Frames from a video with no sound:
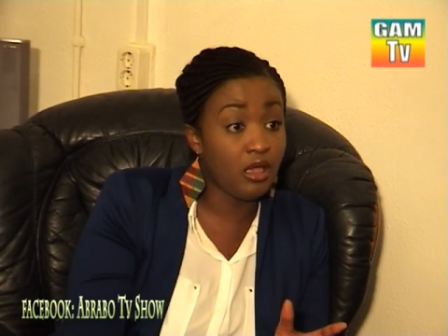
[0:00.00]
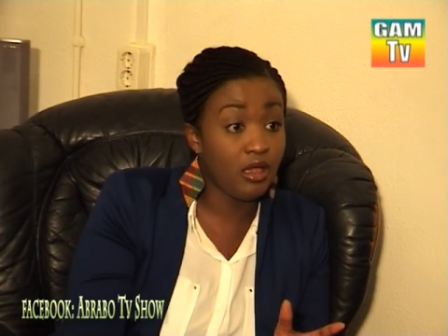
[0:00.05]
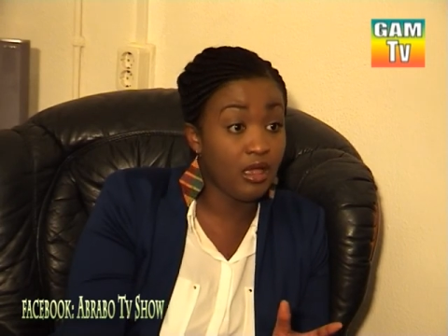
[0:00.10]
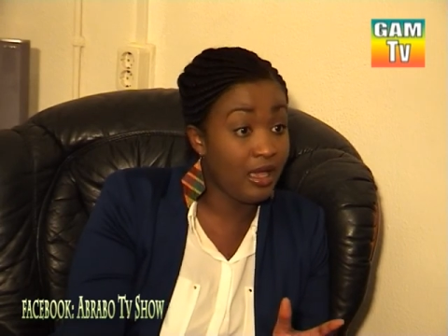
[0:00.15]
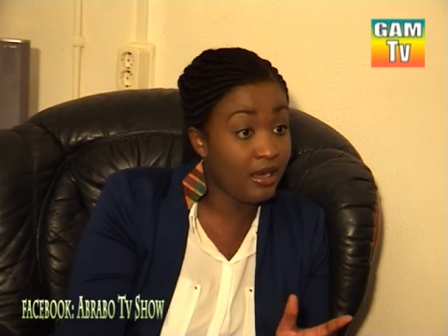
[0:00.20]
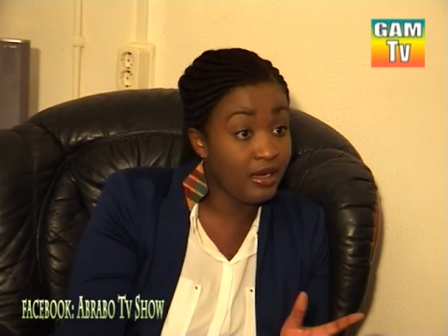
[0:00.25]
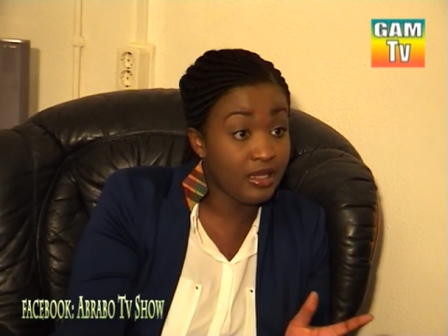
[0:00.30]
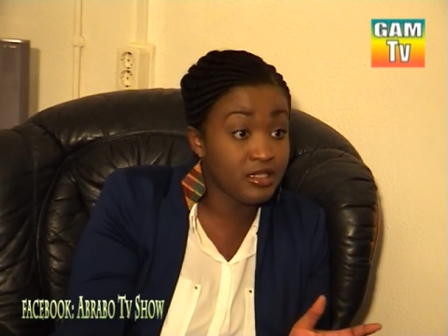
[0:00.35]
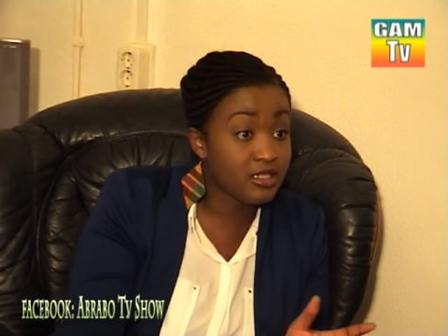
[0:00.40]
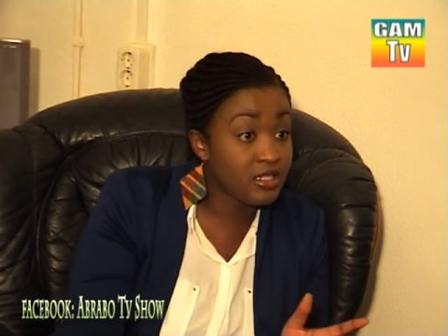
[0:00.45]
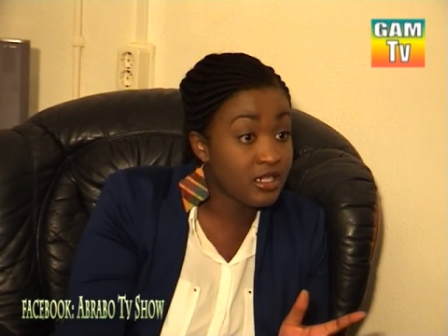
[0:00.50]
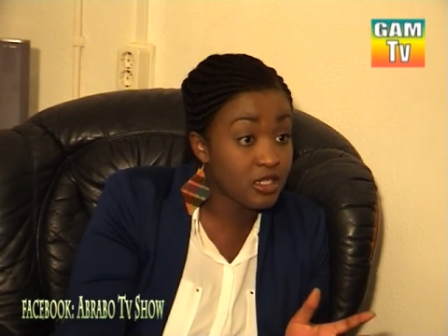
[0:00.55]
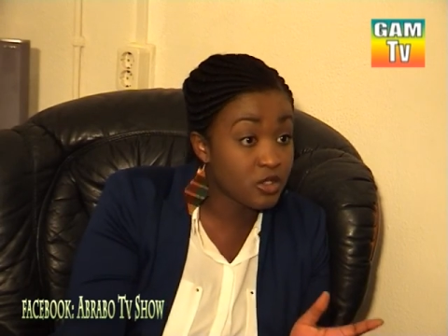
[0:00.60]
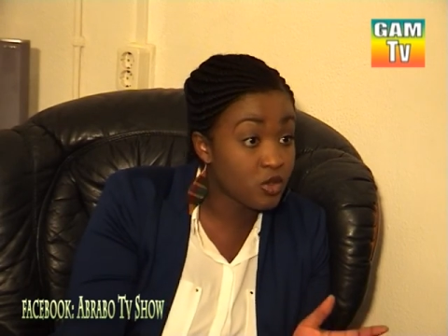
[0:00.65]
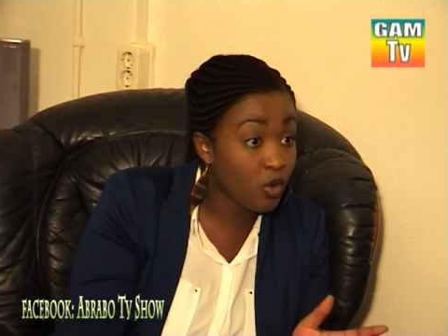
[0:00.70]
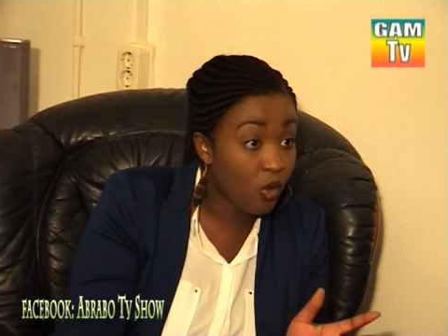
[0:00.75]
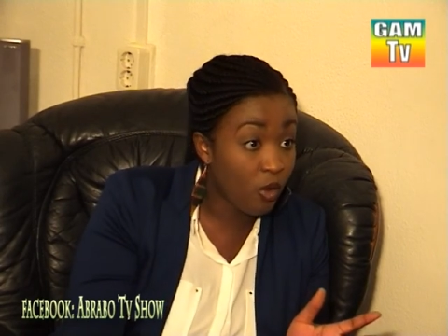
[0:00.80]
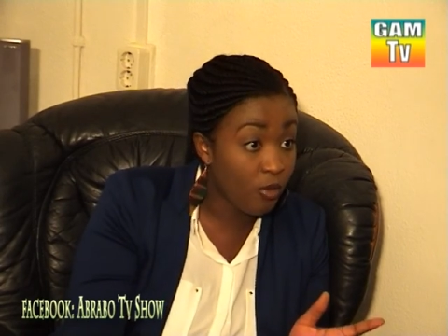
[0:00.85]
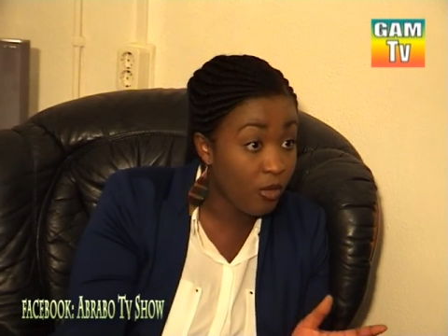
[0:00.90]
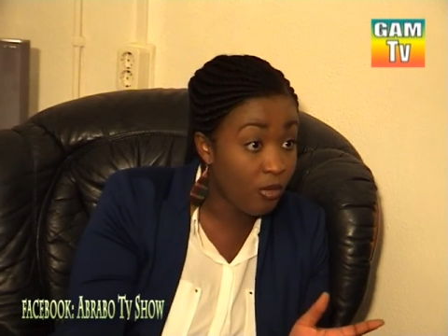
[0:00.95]
Argentina
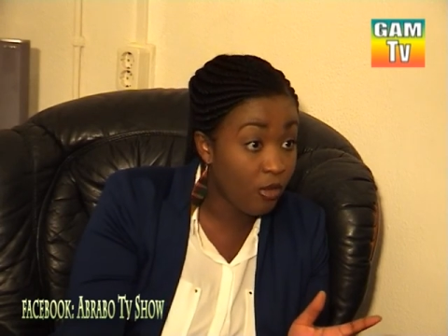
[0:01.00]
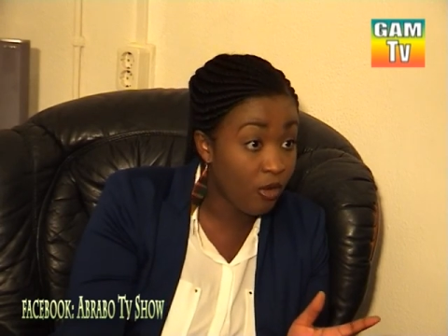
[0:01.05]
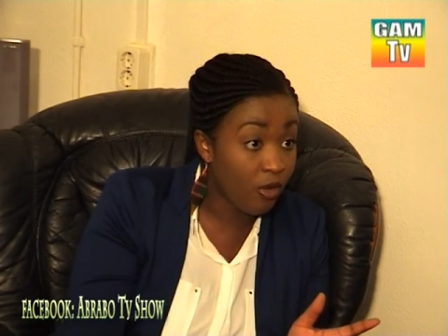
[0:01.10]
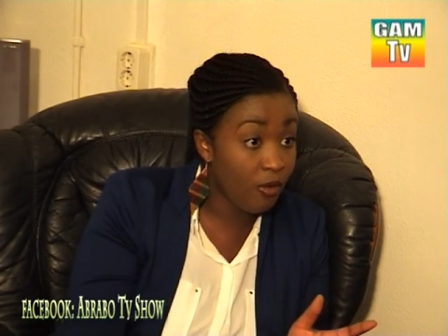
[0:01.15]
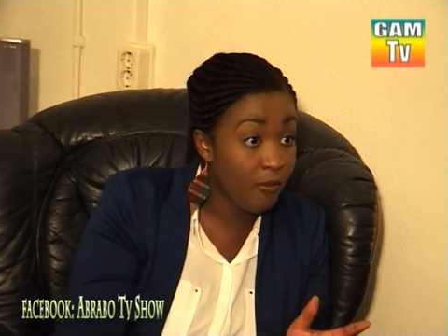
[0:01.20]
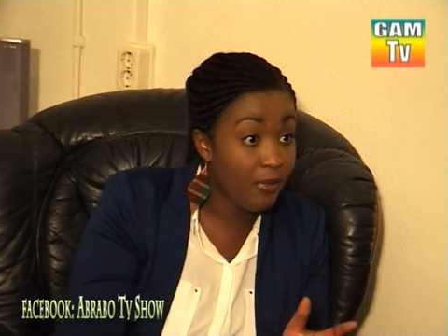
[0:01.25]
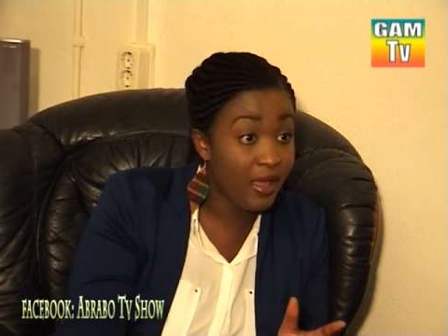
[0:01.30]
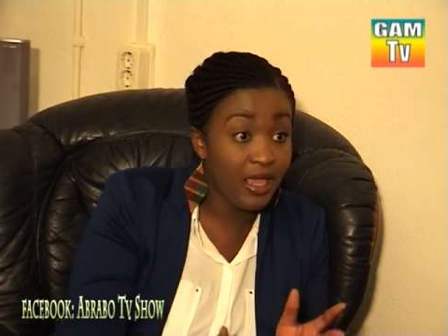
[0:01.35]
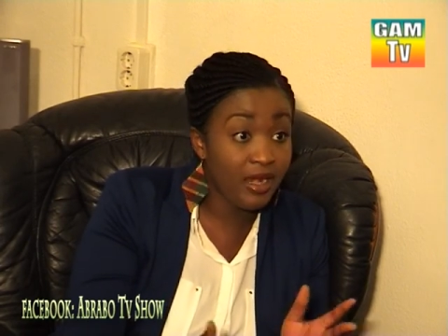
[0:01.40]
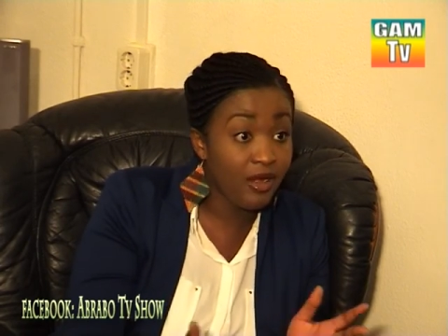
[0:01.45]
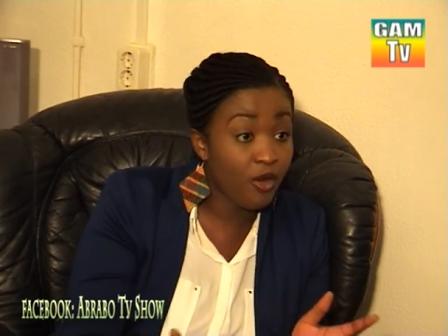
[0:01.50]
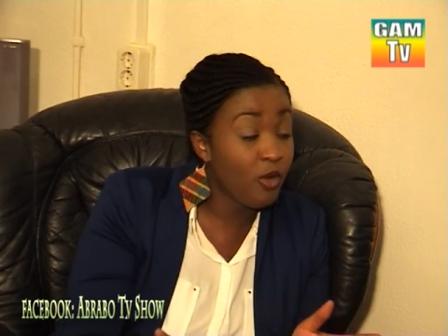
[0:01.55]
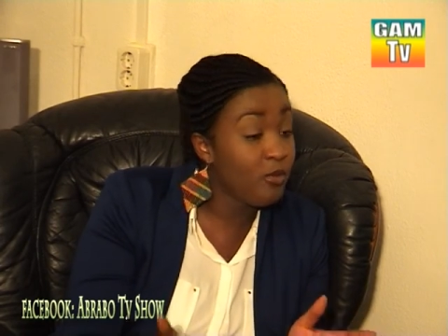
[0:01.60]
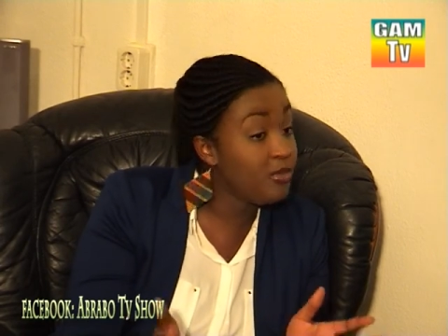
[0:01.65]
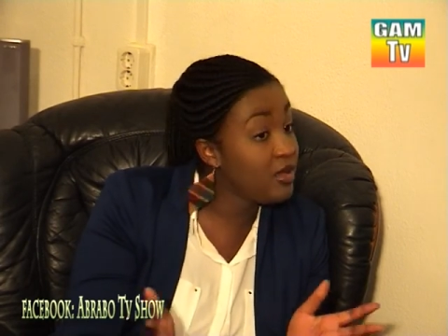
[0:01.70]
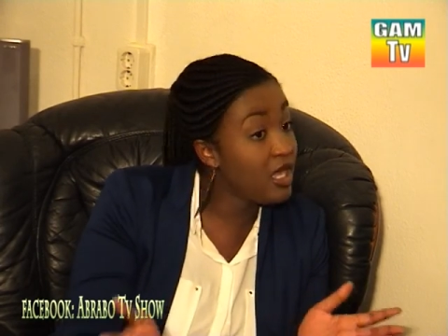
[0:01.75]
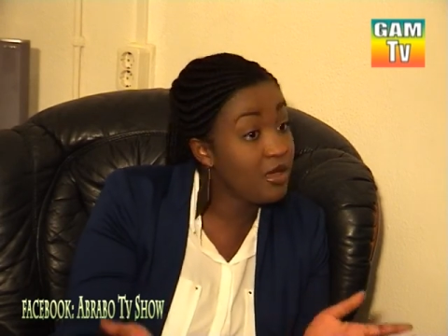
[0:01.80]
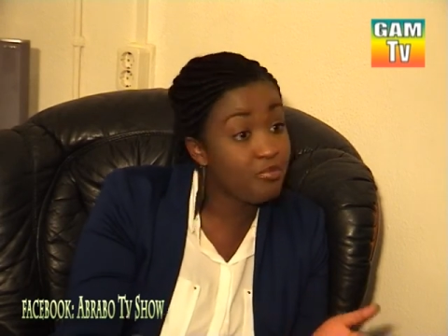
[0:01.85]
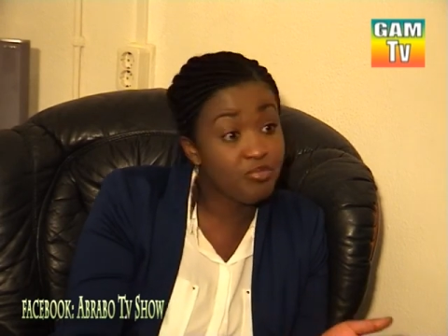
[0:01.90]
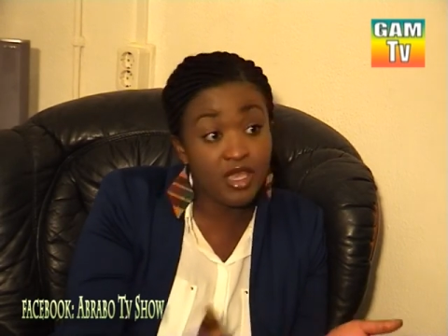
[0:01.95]
so ko bobo. But no
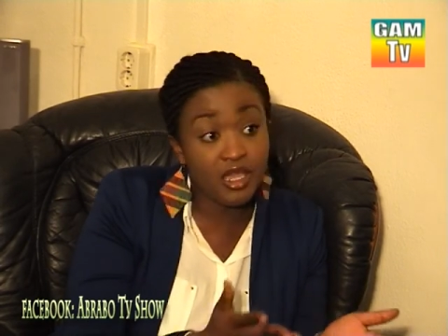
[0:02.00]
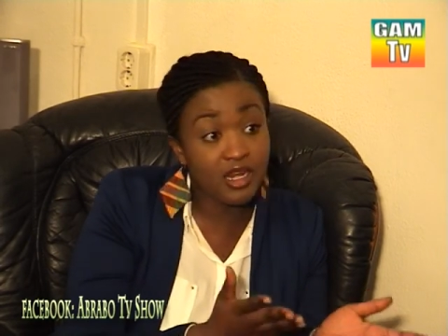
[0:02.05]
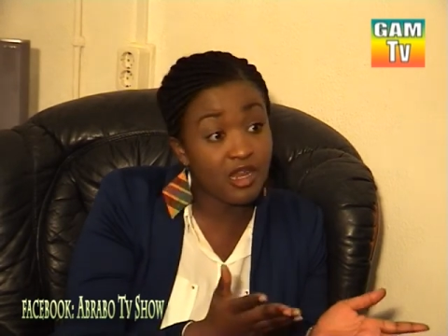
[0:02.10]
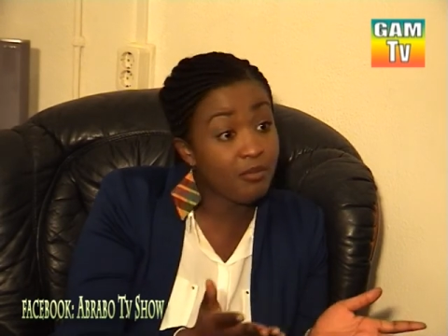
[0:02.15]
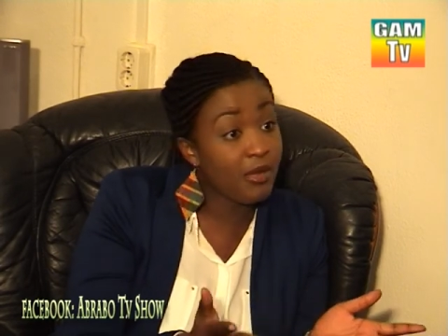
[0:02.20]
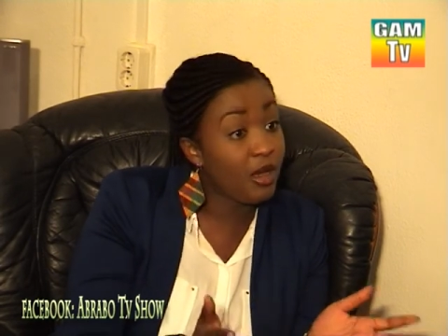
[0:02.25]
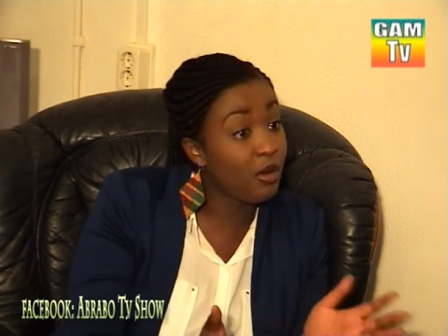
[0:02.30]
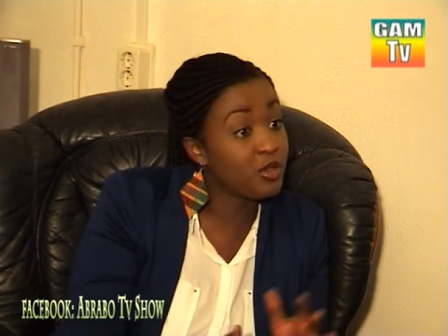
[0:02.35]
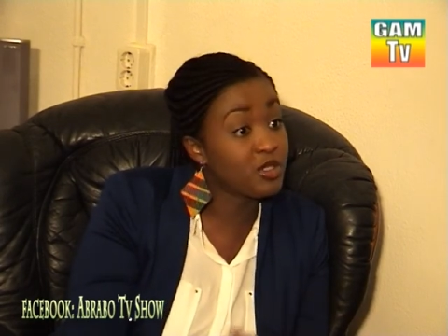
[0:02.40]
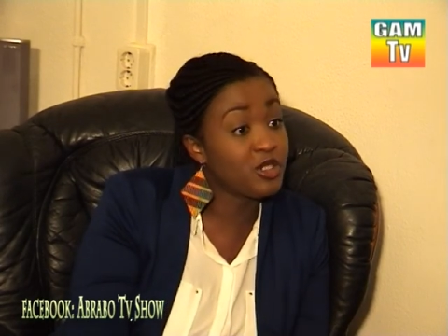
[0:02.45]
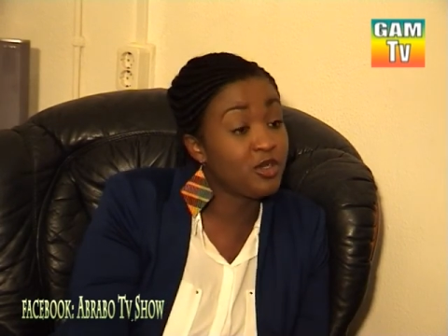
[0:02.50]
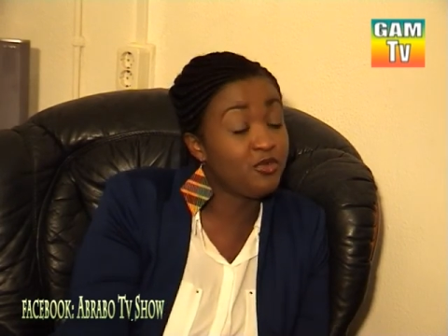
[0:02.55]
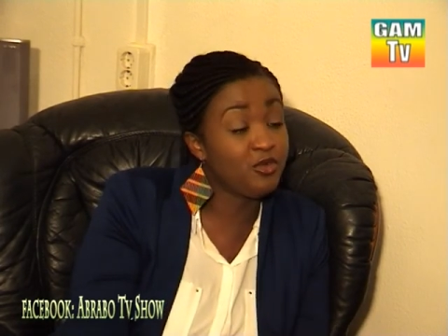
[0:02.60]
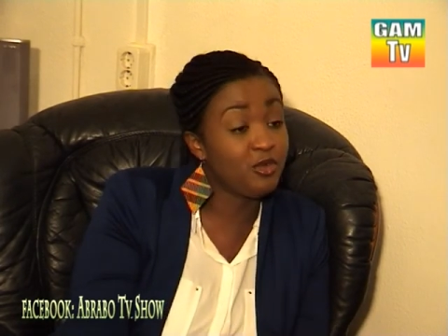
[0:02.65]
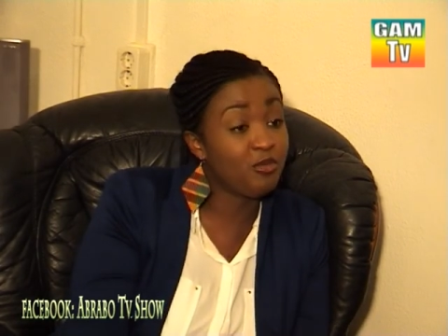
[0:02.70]
be a piano back because